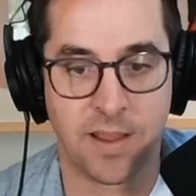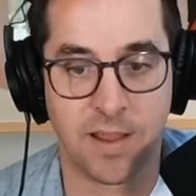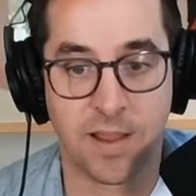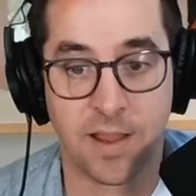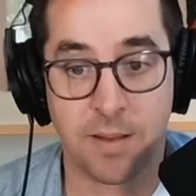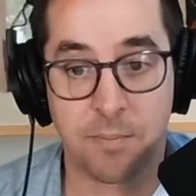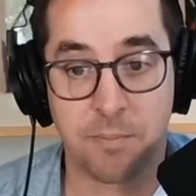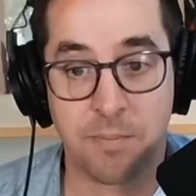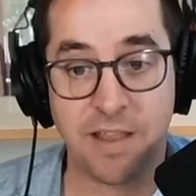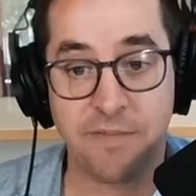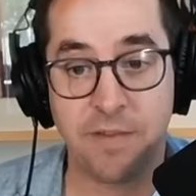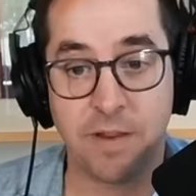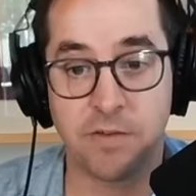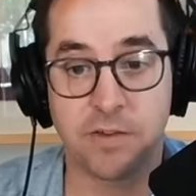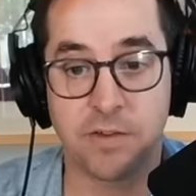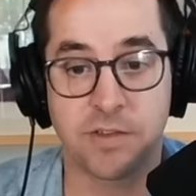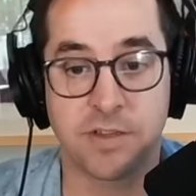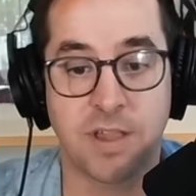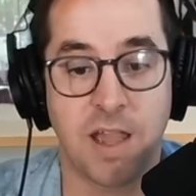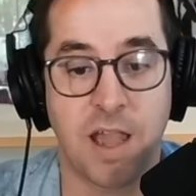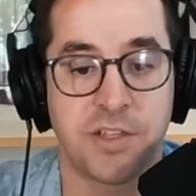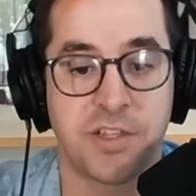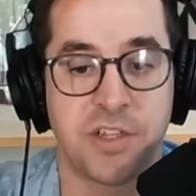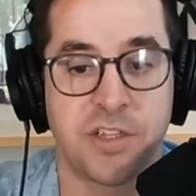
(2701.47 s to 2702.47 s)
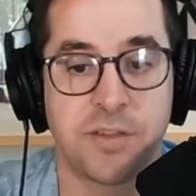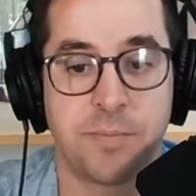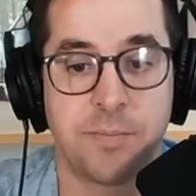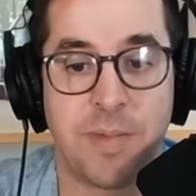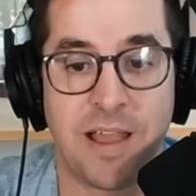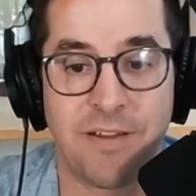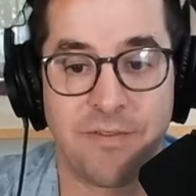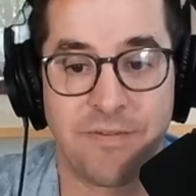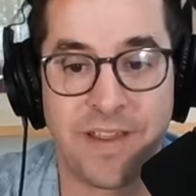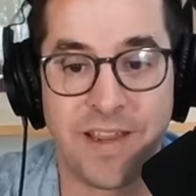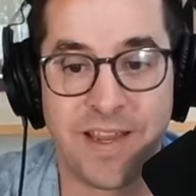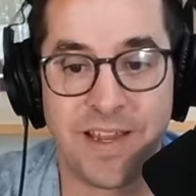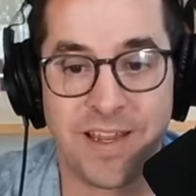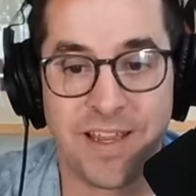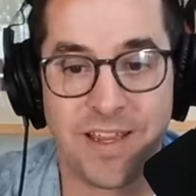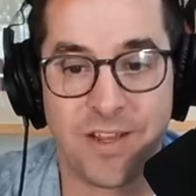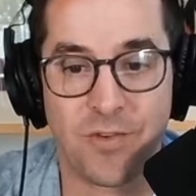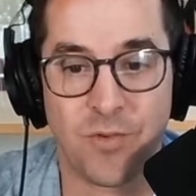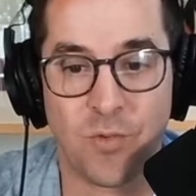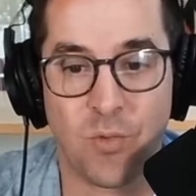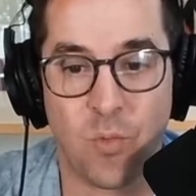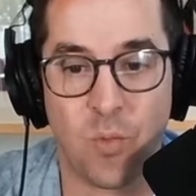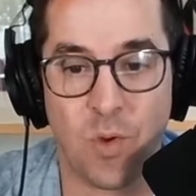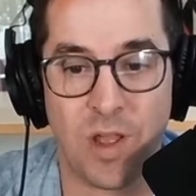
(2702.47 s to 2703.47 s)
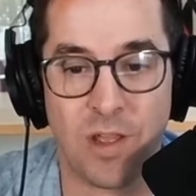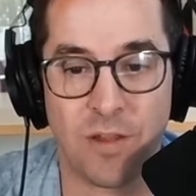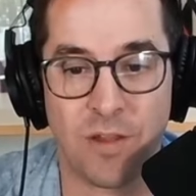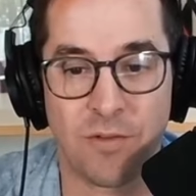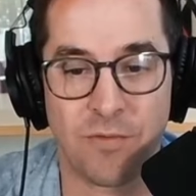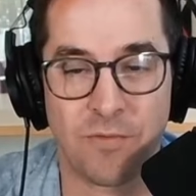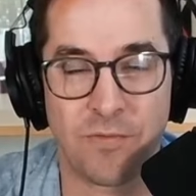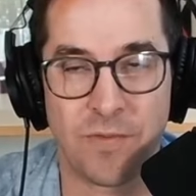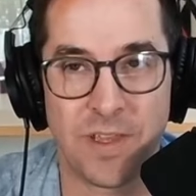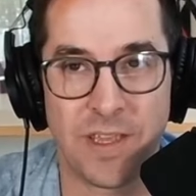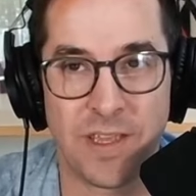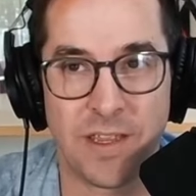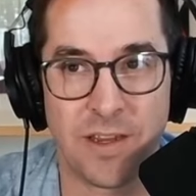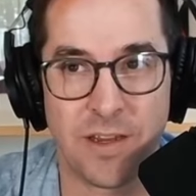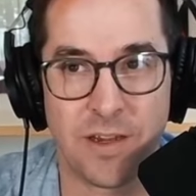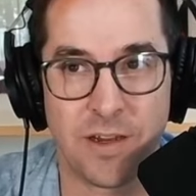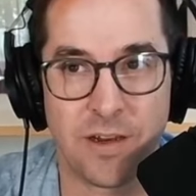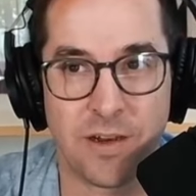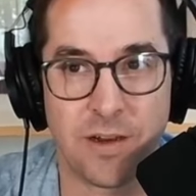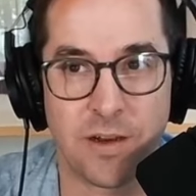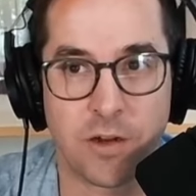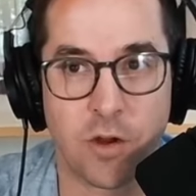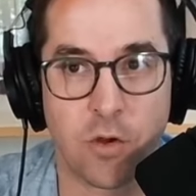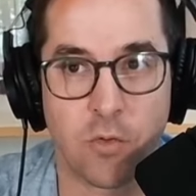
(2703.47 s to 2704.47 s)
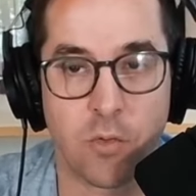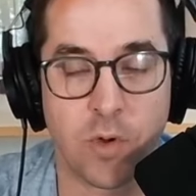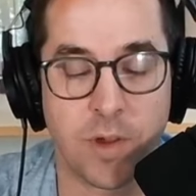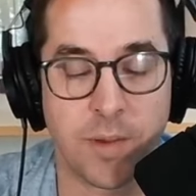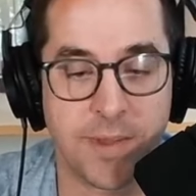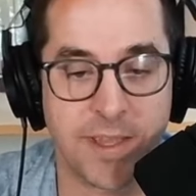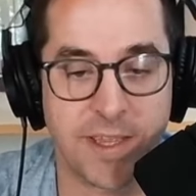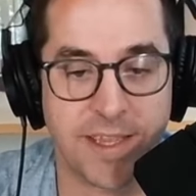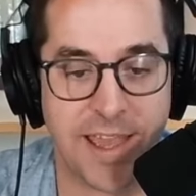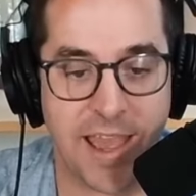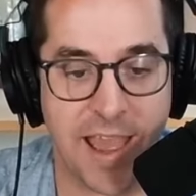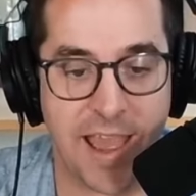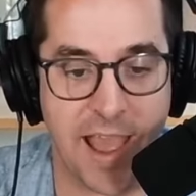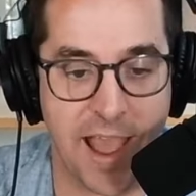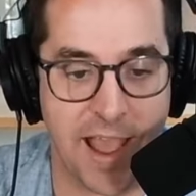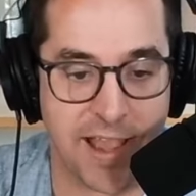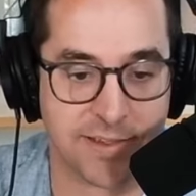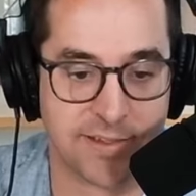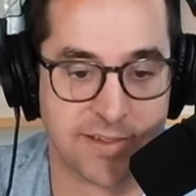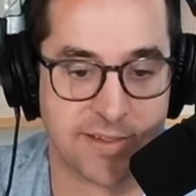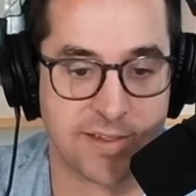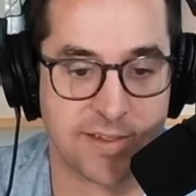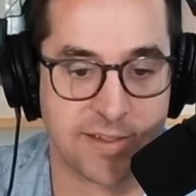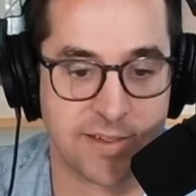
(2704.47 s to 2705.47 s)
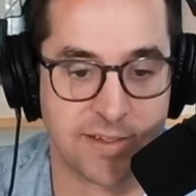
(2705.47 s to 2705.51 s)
My favorite scotch is Balvenie 12 year Caribbean cask.